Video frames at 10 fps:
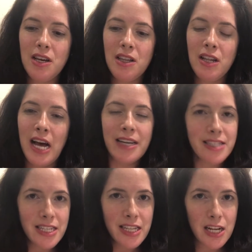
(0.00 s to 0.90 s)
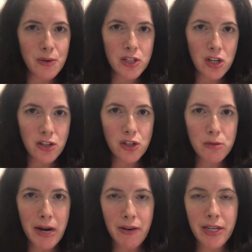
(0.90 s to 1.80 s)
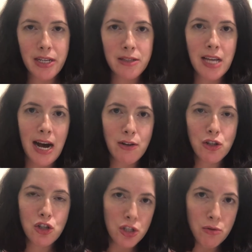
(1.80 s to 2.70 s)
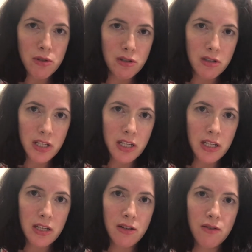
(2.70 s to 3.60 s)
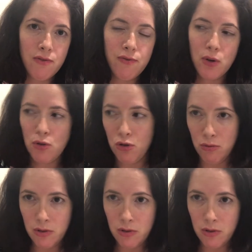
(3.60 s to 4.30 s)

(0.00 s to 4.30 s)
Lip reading: The last thing that I want to talk to you about is how to shoot the photo shoot.